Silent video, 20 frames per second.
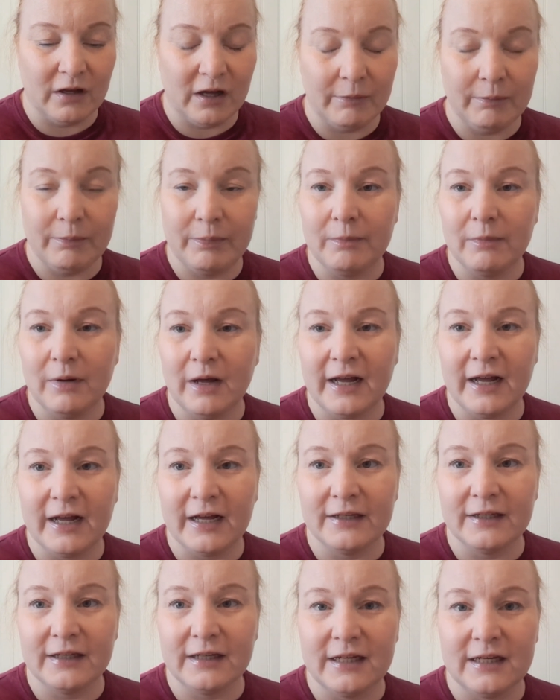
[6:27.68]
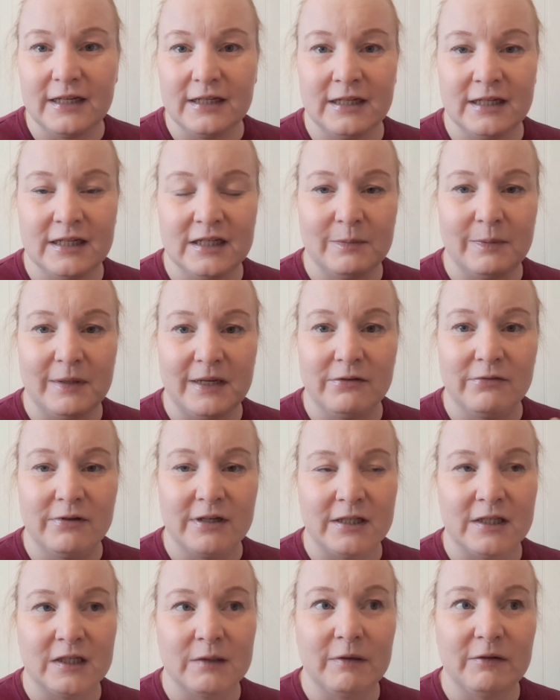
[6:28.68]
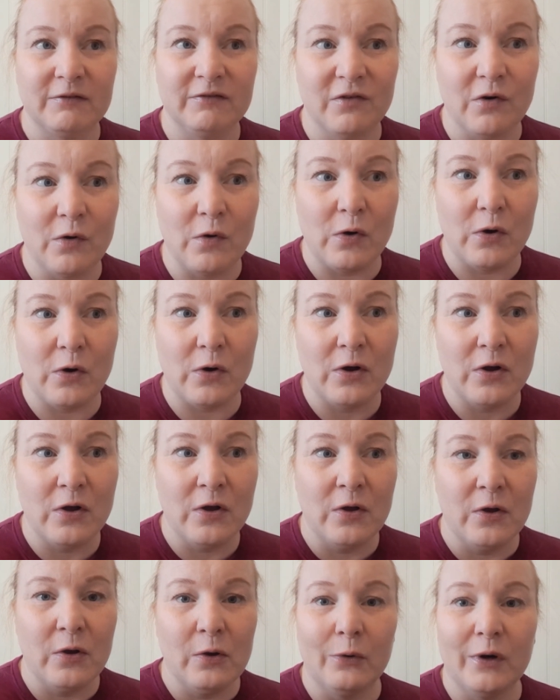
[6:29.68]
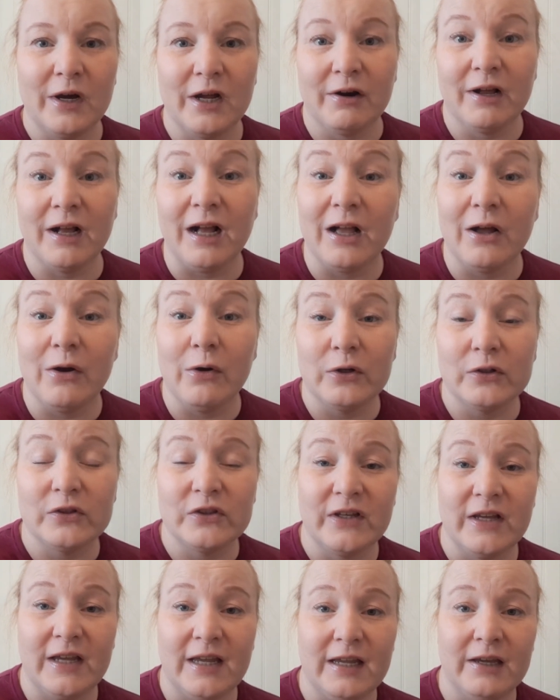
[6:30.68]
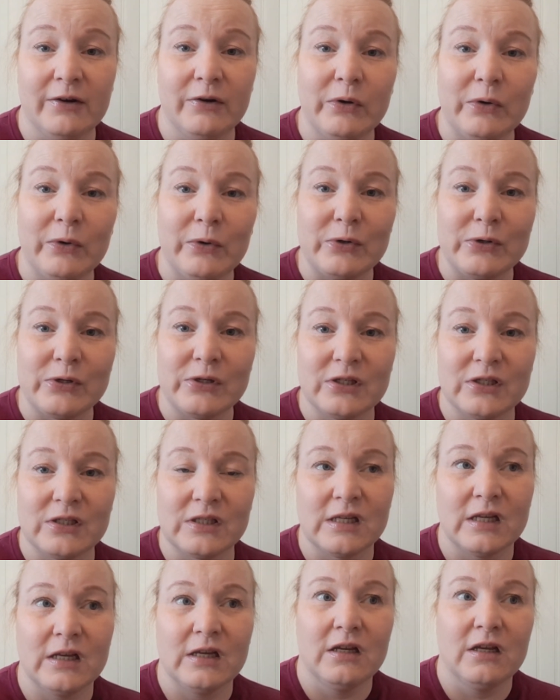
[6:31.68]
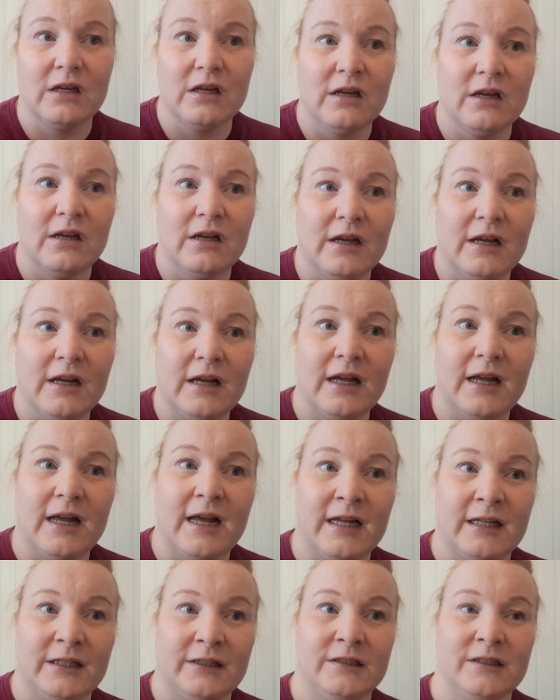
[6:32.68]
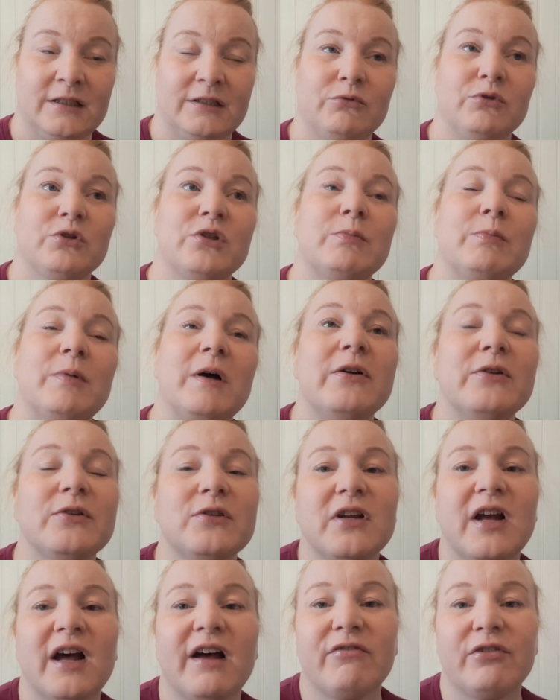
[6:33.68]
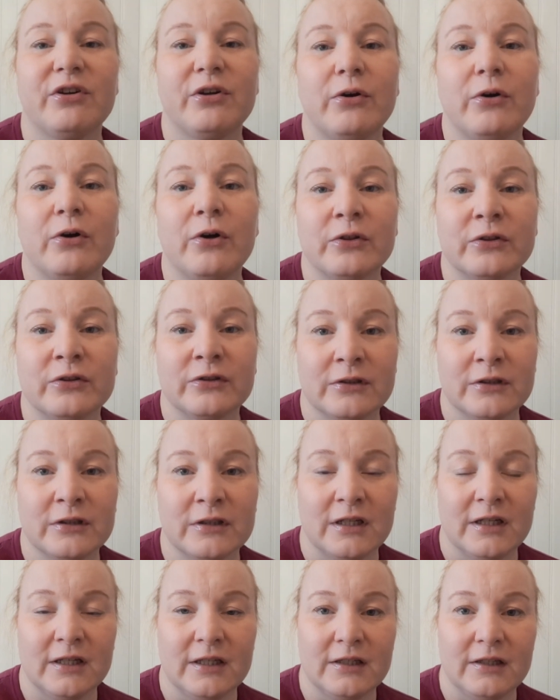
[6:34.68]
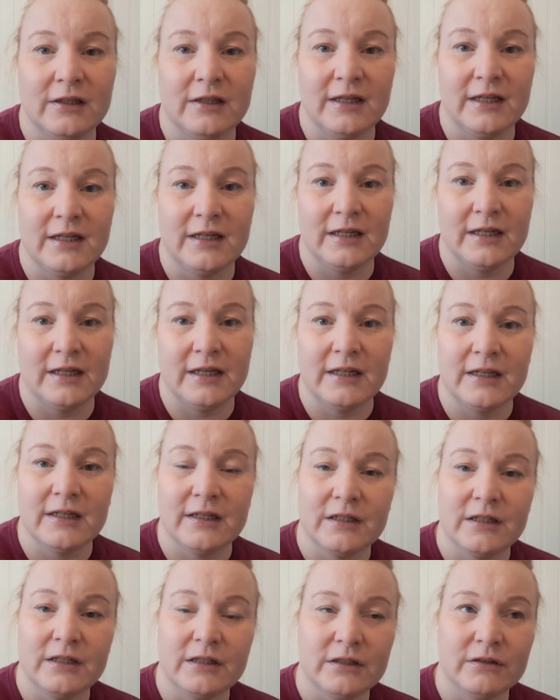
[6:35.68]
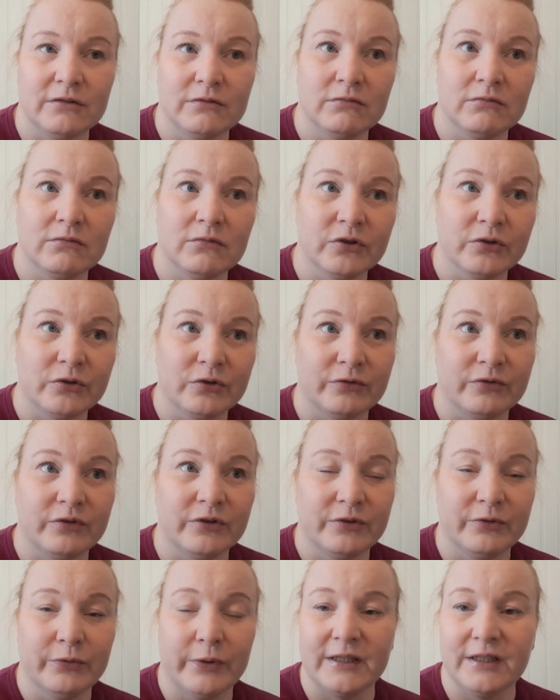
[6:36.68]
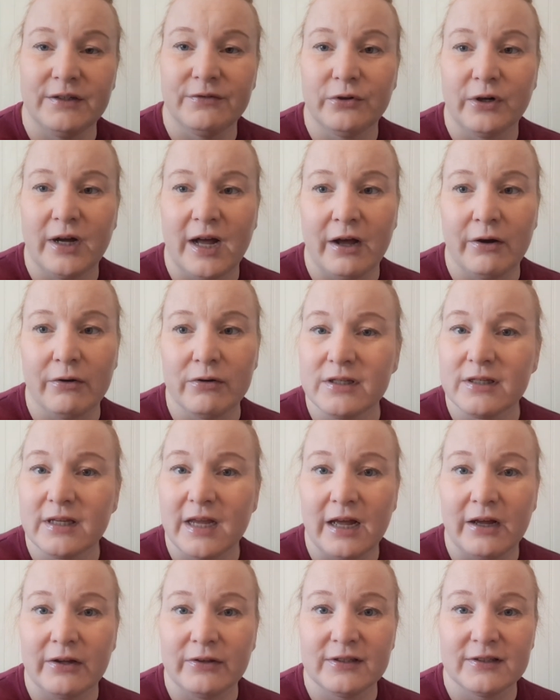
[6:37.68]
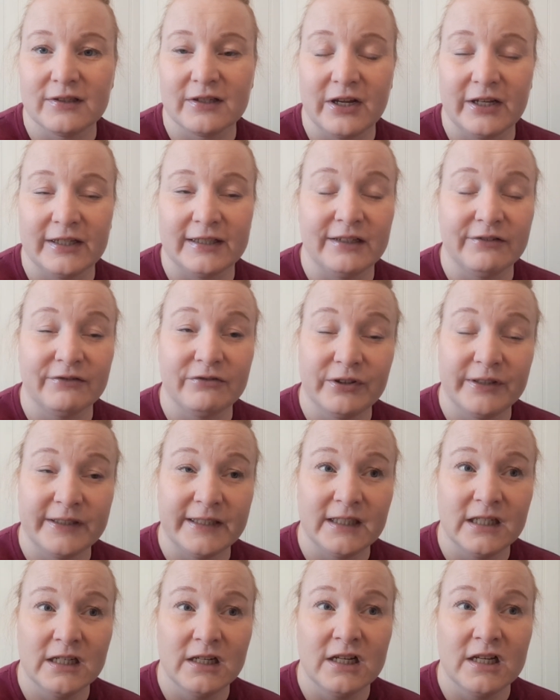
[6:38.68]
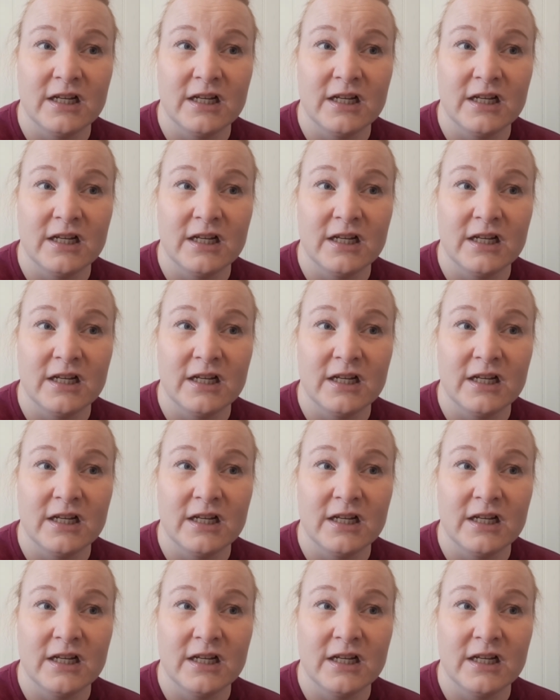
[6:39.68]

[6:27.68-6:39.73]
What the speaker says: I had an experience before where I got a horse and was supposed to have her on the sort of the 24 hours outside livery,